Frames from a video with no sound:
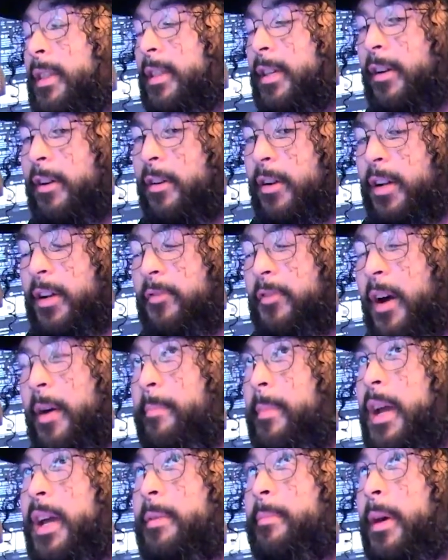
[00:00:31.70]
theory, if I
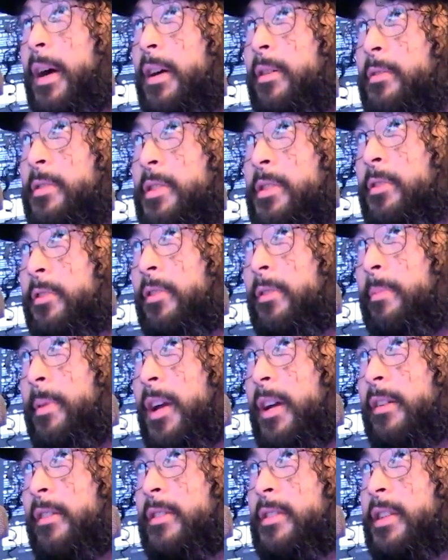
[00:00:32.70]
made my own solar
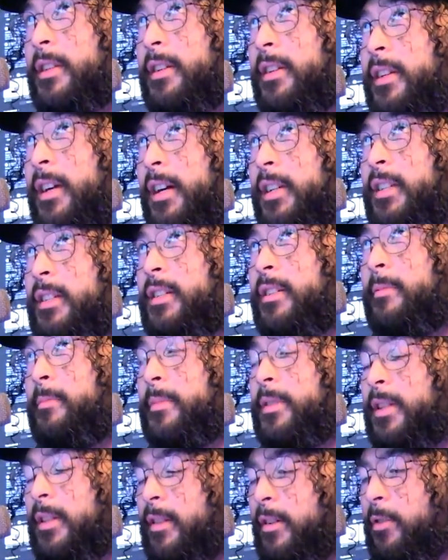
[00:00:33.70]
panels and connected them
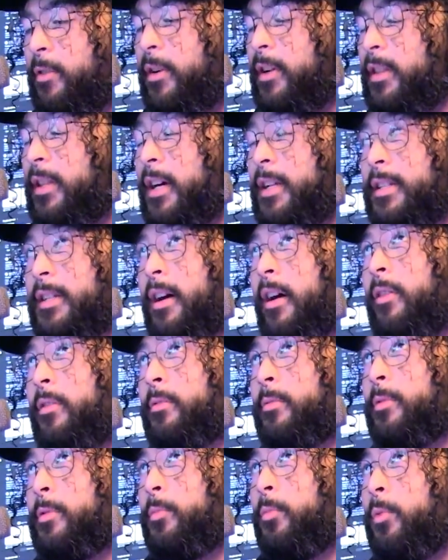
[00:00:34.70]
to the grid, that's how it
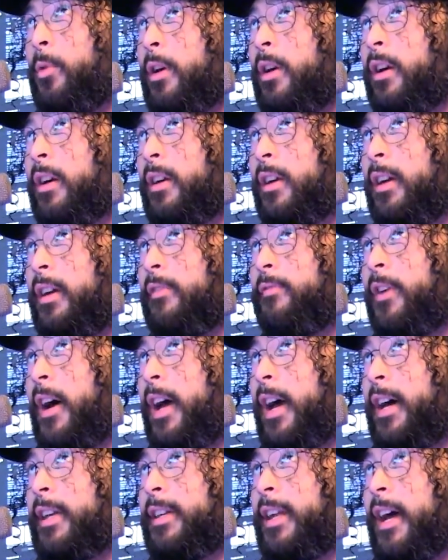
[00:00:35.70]
would work. If I
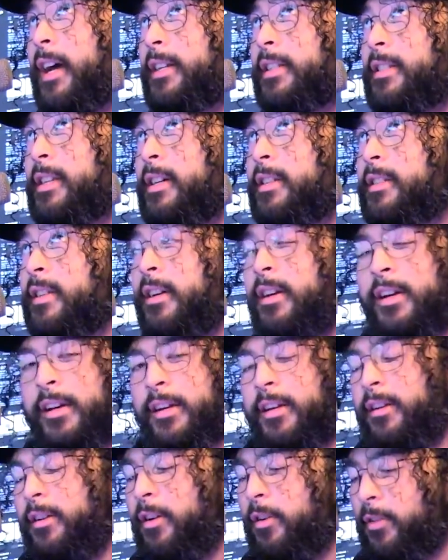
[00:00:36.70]
had an excess,
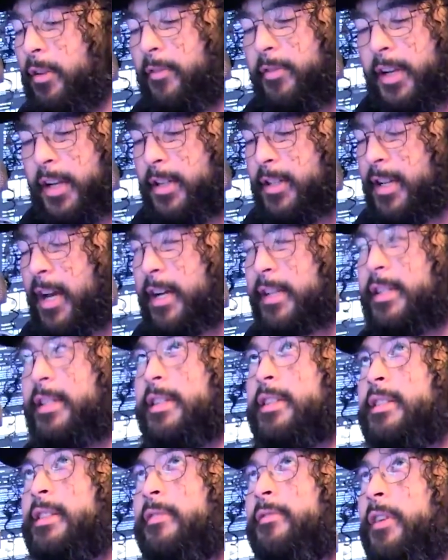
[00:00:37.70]
you know, living in
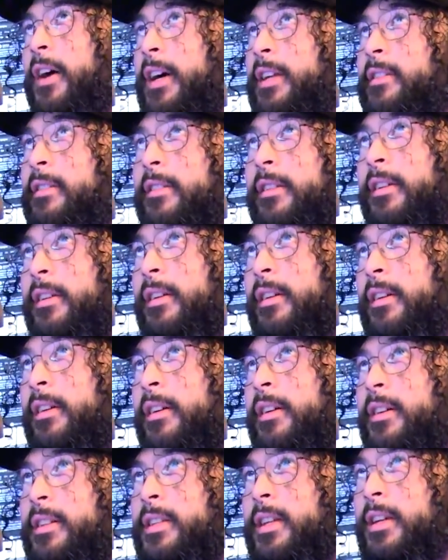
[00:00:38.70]
Texas, if I,
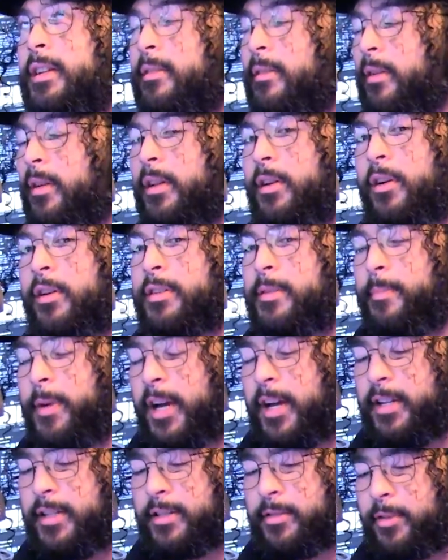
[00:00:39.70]
it all
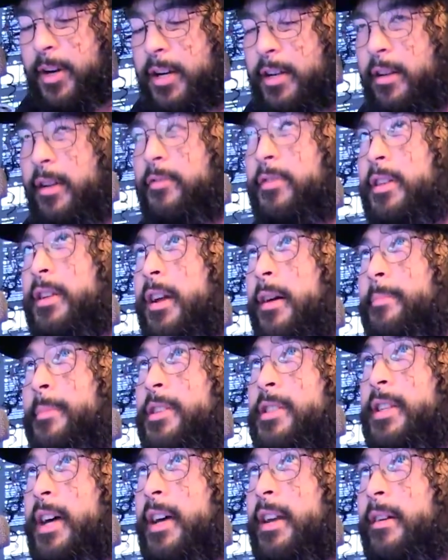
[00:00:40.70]
depends, right? If the
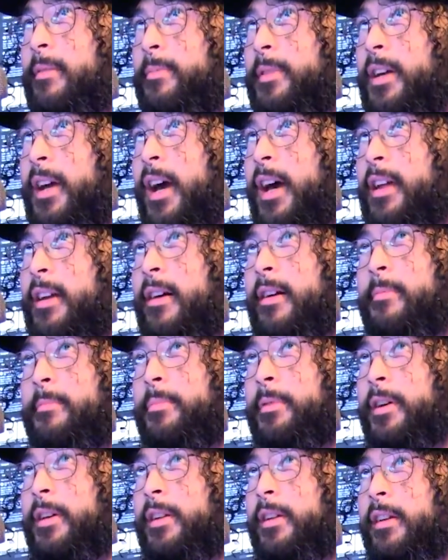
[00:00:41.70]
numbers add up, they add up.
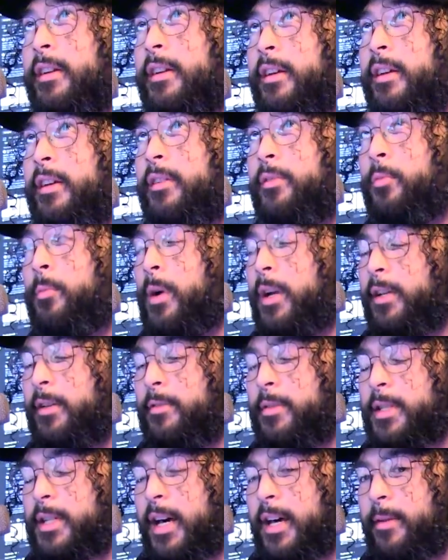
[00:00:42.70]
But what
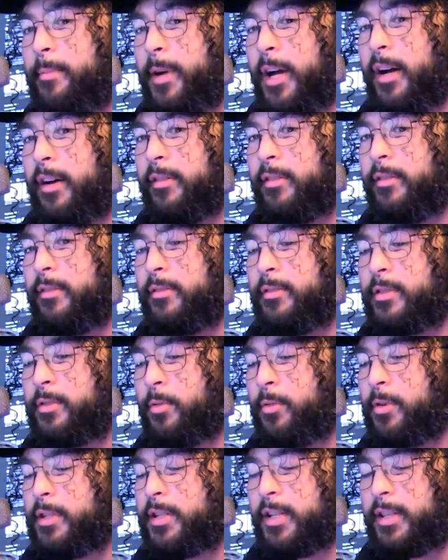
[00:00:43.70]
you said about
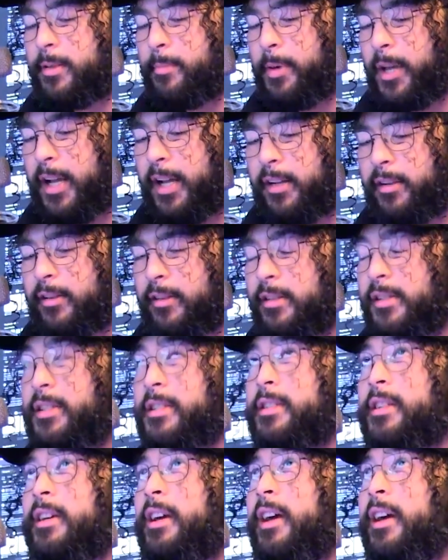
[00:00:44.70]
sourcing the
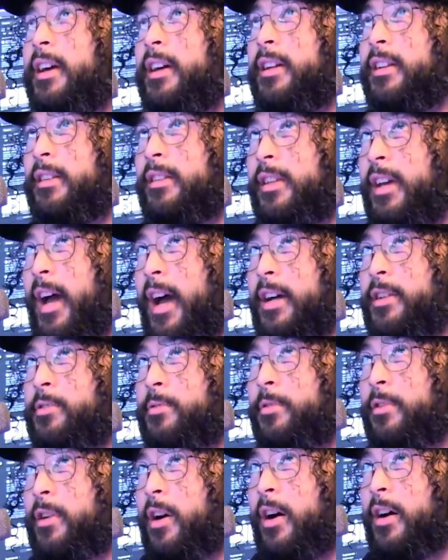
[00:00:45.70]
panels and the
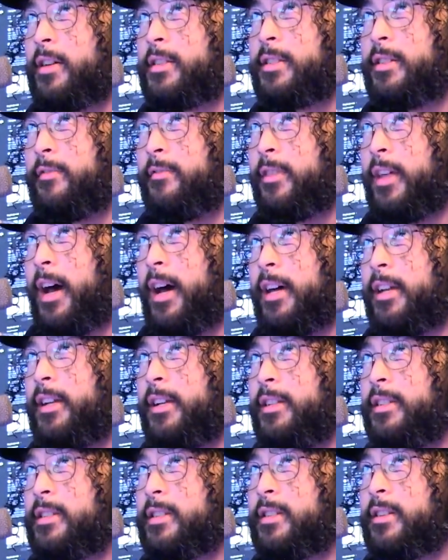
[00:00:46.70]
actual cost of that
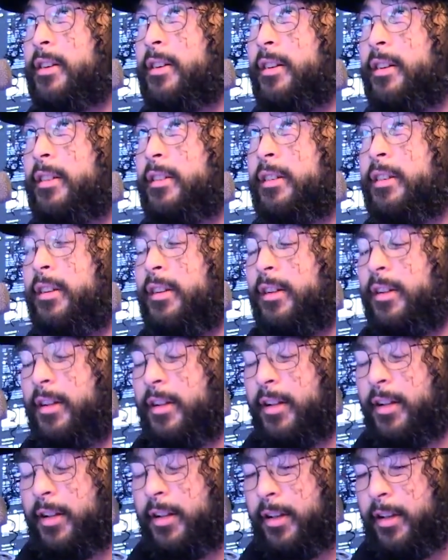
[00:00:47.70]
install,
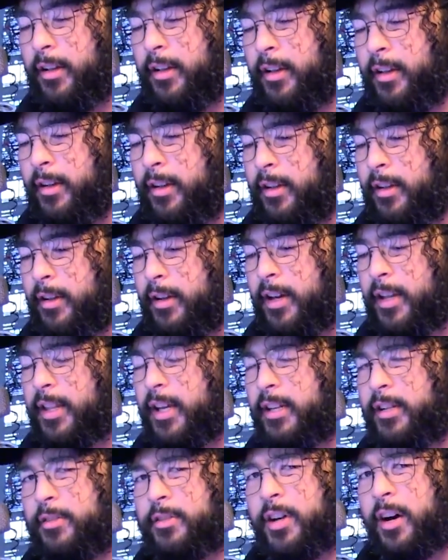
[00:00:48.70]
and
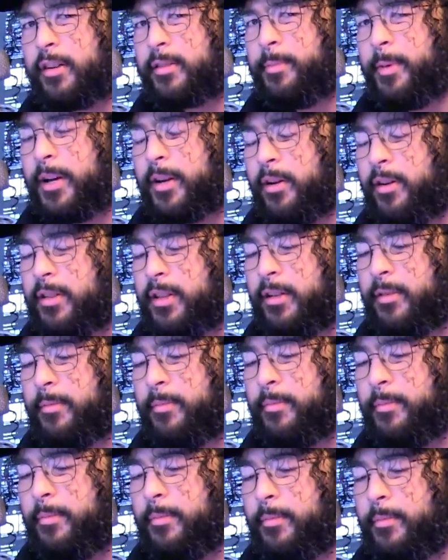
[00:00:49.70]
then you talked about all the
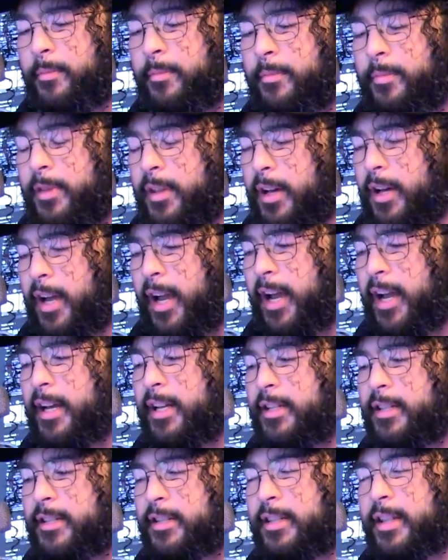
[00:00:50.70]

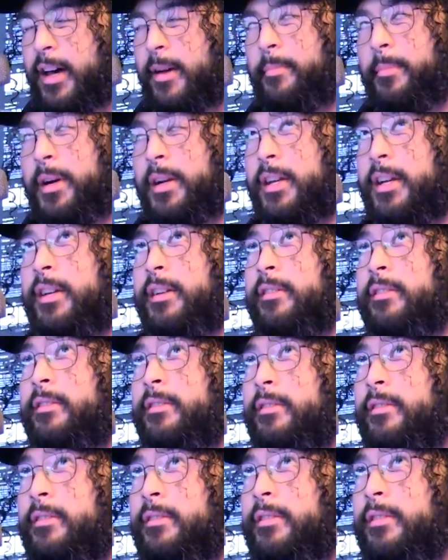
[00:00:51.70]
hands that money
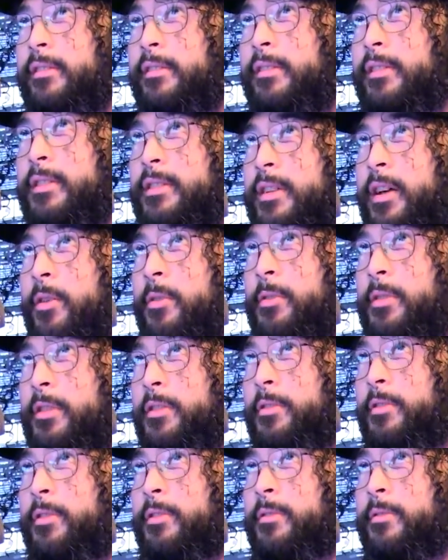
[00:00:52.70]
is going
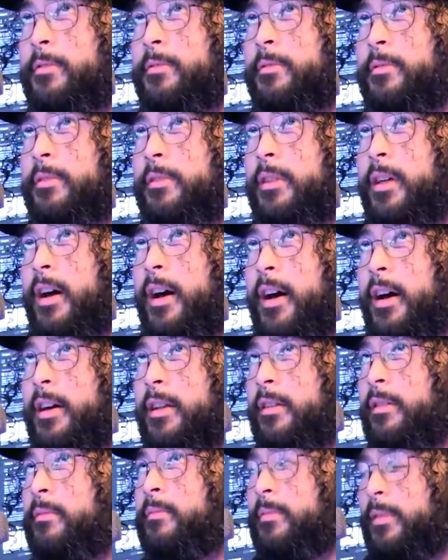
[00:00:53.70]
through,
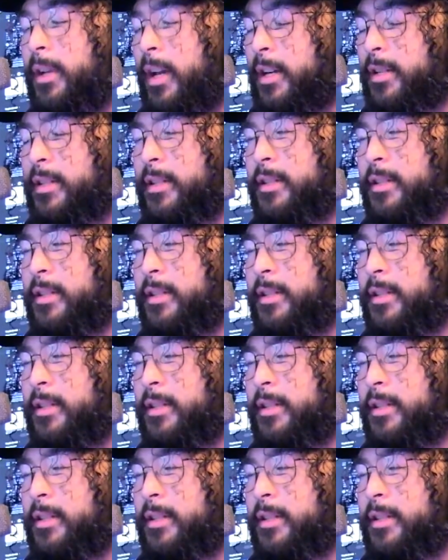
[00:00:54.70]
yes,